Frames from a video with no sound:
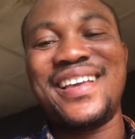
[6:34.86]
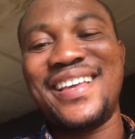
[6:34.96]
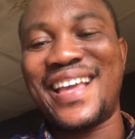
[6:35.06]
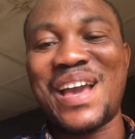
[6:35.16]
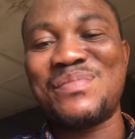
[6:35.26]

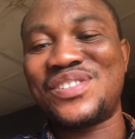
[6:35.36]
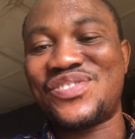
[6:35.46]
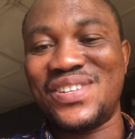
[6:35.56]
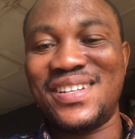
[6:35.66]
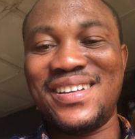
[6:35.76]
in
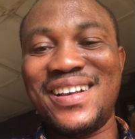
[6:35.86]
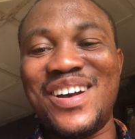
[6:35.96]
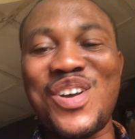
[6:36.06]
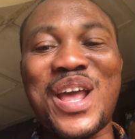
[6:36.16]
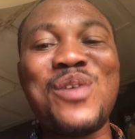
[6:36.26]
chemistry.
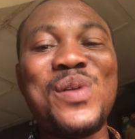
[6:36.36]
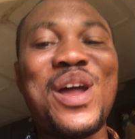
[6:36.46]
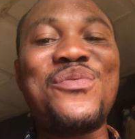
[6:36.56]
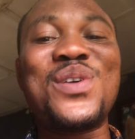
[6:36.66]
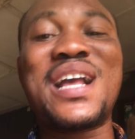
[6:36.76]
Okay, we
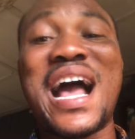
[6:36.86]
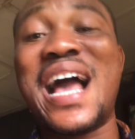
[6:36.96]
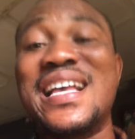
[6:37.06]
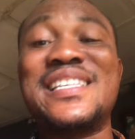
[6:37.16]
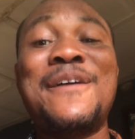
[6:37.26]
love you
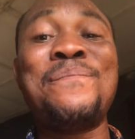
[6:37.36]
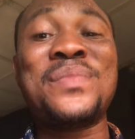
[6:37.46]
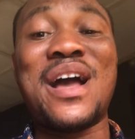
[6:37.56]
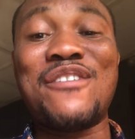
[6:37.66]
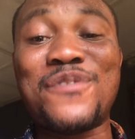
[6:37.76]
guys.
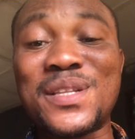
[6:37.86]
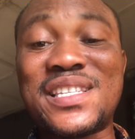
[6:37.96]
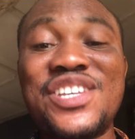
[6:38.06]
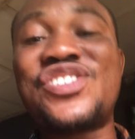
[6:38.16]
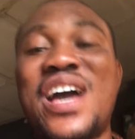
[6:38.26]
And for
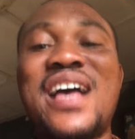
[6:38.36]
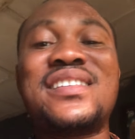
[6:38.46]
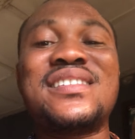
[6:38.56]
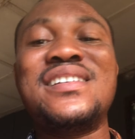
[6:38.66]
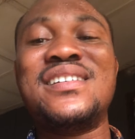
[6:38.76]

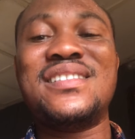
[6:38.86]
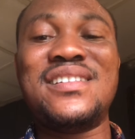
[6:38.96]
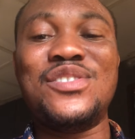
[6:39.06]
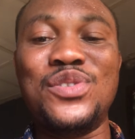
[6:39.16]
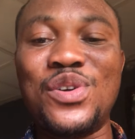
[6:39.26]
teachers,
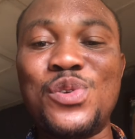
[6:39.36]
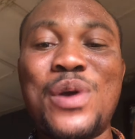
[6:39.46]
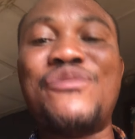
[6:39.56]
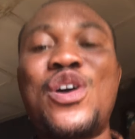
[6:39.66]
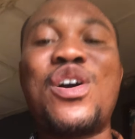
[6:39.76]
you
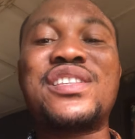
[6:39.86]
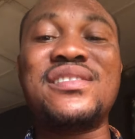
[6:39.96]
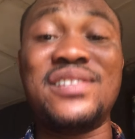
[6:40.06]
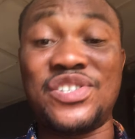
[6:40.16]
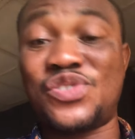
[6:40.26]
have not gotten
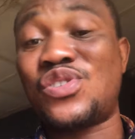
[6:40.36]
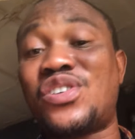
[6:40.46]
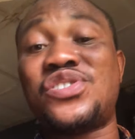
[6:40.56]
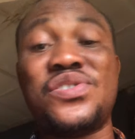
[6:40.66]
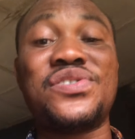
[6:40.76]
the
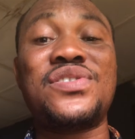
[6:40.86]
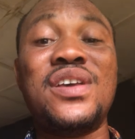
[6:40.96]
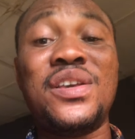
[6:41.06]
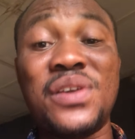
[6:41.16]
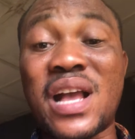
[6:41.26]
instructions,
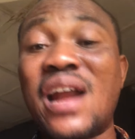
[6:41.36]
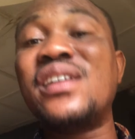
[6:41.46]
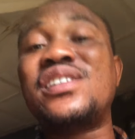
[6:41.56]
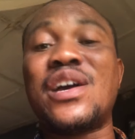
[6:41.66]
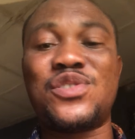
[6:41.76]
you can
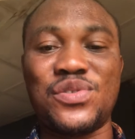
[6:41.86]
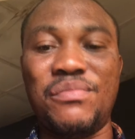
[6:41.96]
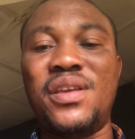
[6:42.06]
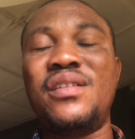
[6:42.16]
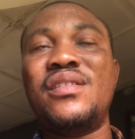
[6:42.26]
reach out to
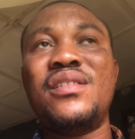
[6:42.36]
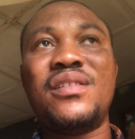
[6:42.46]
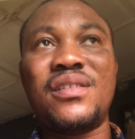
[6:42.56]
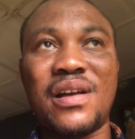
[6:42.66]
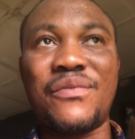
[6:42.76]
me.
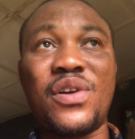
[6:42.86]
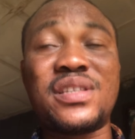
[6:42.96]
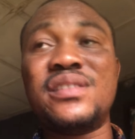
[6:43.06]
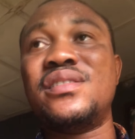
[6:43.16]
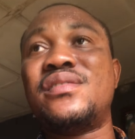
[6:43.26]
I've
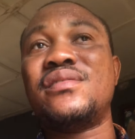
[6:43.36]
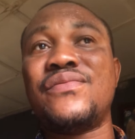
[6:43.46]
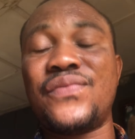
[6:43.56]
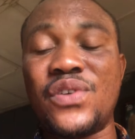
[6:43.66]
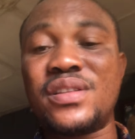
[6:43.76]
gotten it.
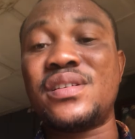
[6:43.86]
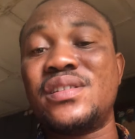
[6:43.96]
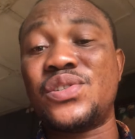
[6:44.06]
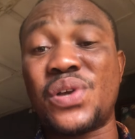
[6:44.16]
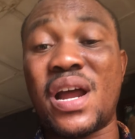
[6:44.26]

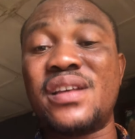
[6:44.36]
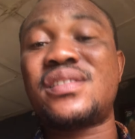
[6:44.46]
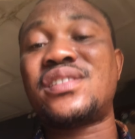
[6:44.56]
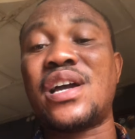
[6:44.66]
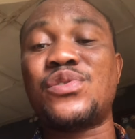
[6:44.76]
You can
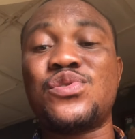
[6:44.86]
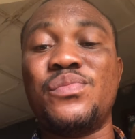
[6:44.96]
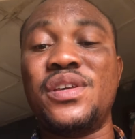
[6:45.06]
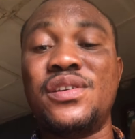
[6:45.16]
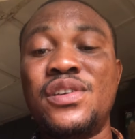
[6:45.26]
reach out to
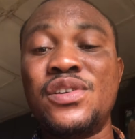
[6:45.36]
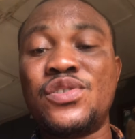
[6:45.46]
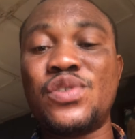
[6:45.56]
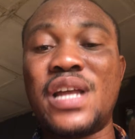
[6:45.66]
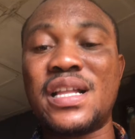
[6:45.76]
me
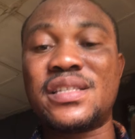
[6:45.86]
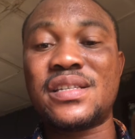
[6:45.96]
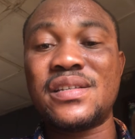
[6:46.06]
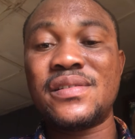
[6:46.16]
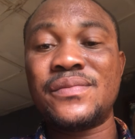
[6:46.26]
so that
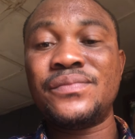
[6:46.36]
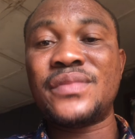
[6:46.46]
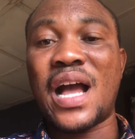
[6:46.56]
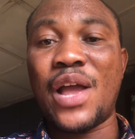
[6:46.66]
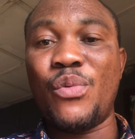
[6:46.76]

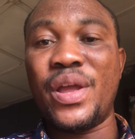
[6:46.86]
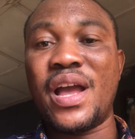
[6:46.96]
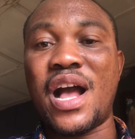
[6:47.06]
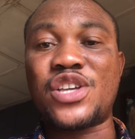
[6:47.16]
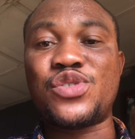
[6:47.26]
I will
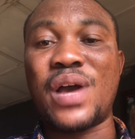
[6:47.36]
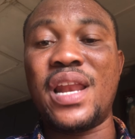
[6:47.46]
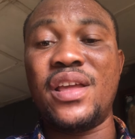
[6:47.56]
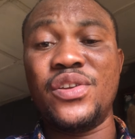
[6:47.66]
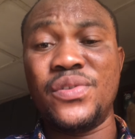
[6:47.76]

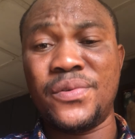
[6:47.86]
actually,